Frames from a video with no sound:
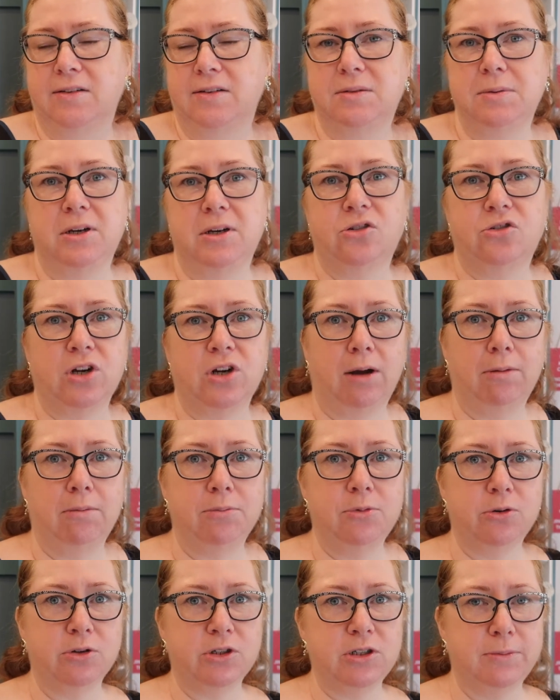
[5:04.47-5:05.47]
has some extra
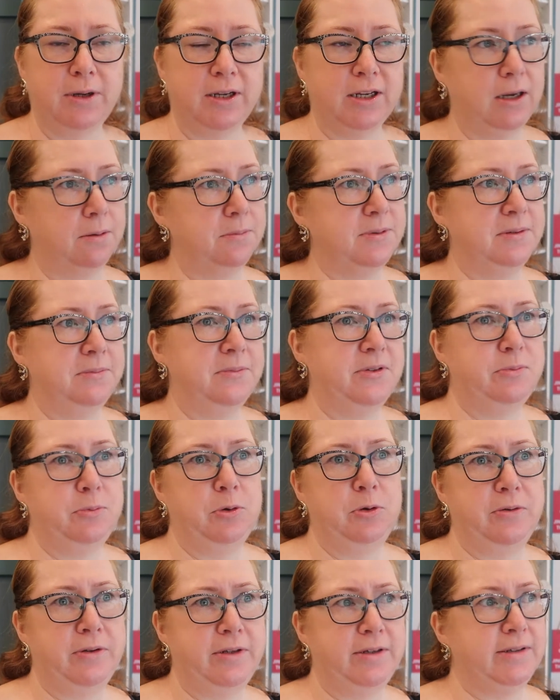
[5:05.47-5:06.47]
almond milk to make up some
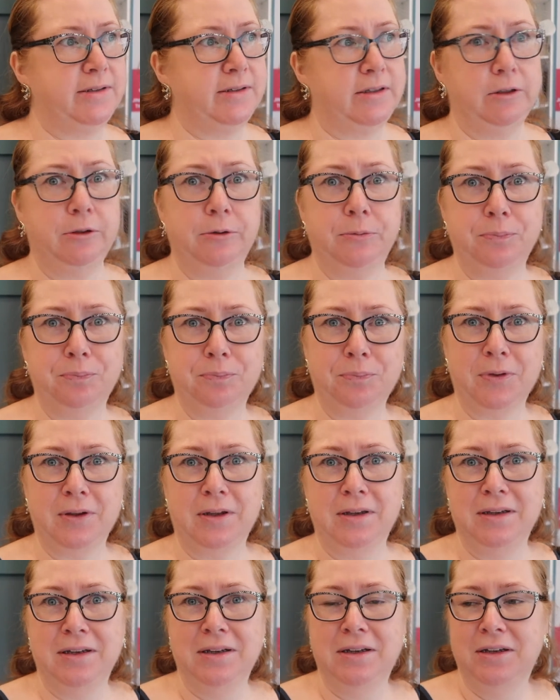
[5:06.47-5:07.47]
smoothies, so
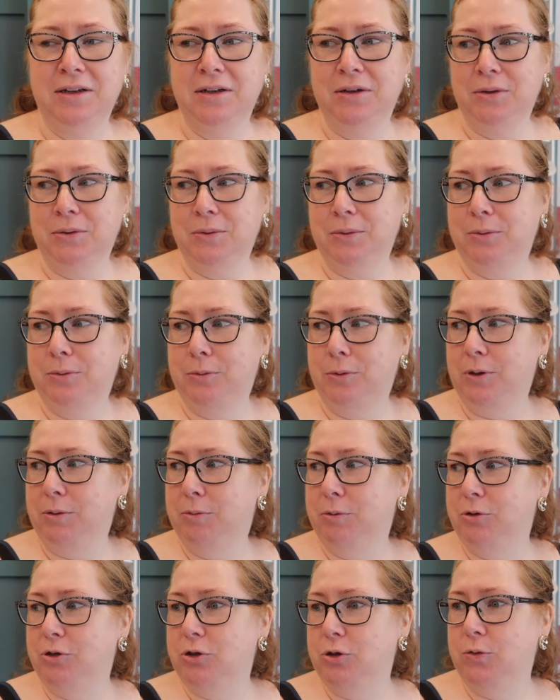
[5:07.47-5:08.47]
we
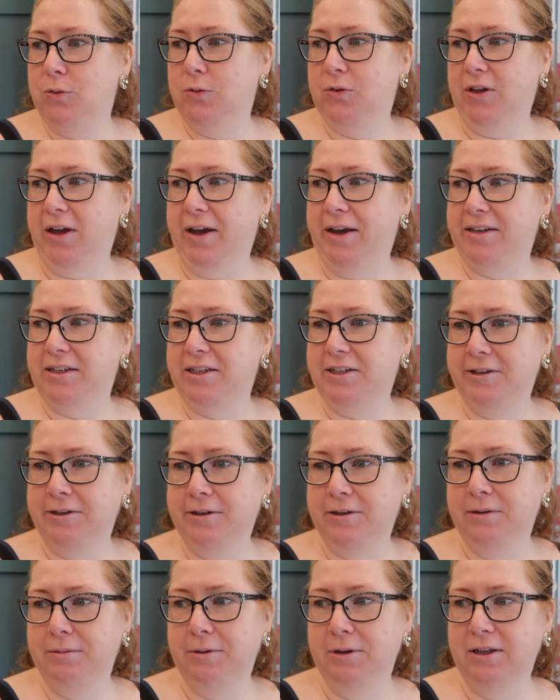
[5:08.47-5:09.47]
will do that.
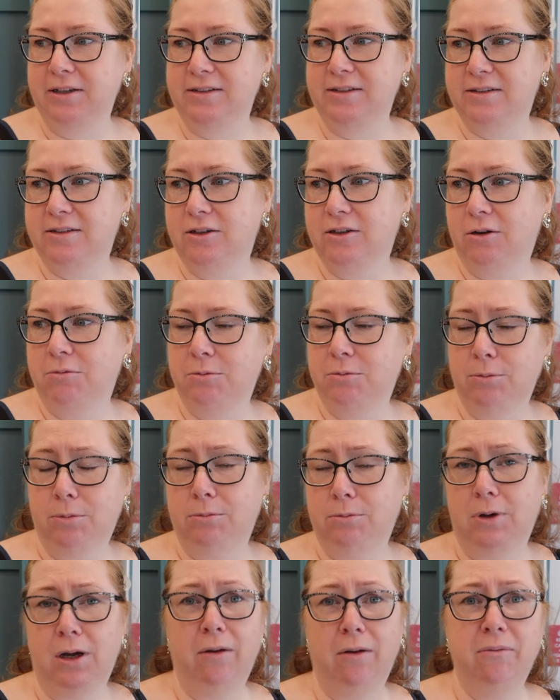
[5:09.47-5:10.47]
At least
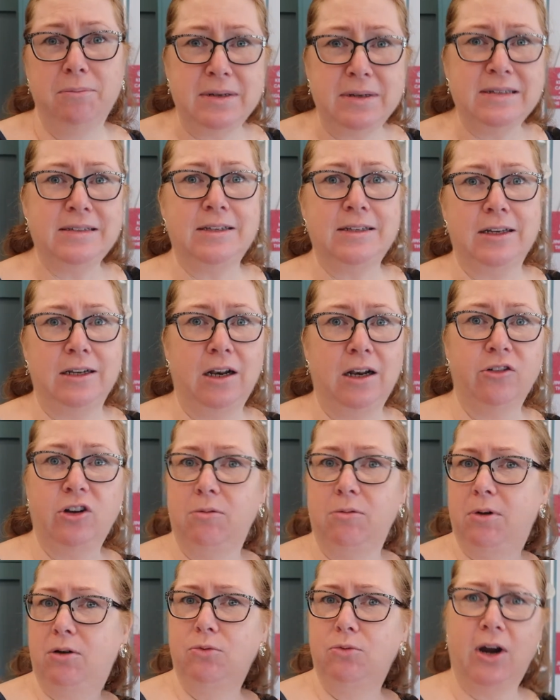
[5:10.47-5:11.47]
I've missed it. I've
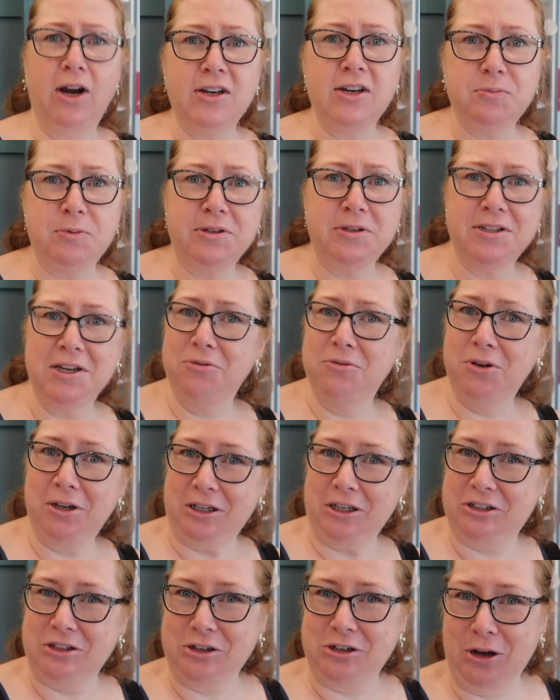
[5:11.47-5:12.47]
got my raspberries there
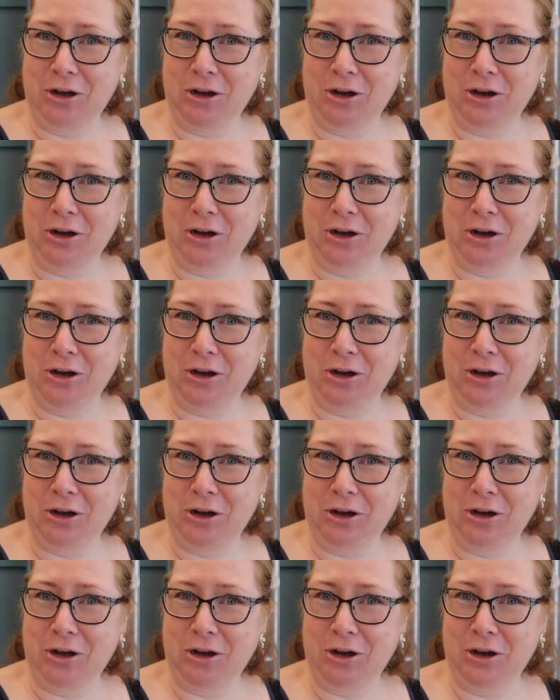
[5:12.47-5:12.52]
ready to